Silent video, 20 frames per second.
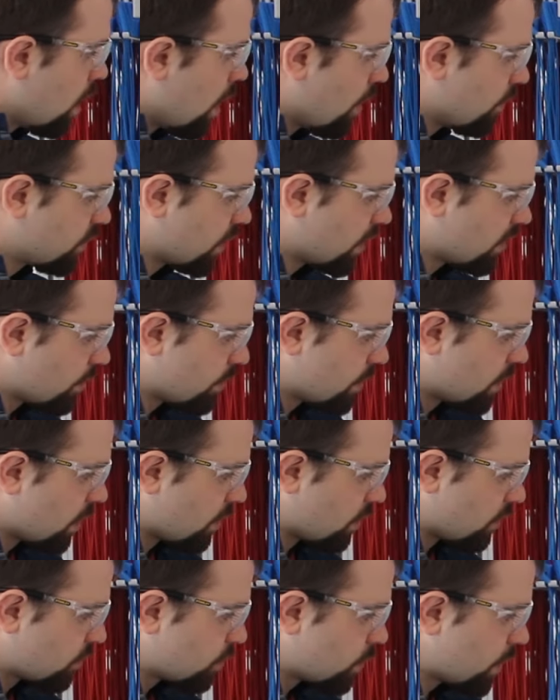I've set up
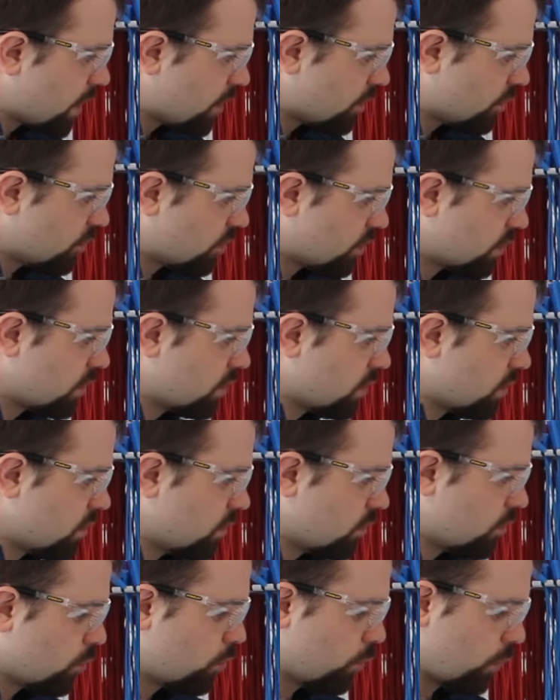another switch
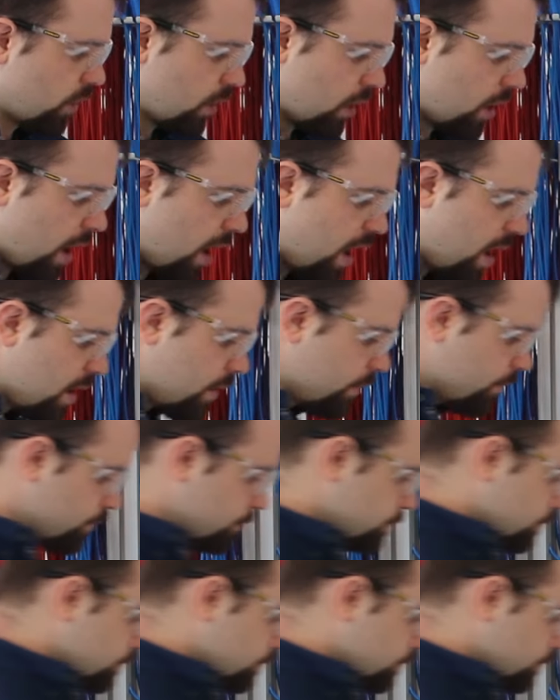with our air,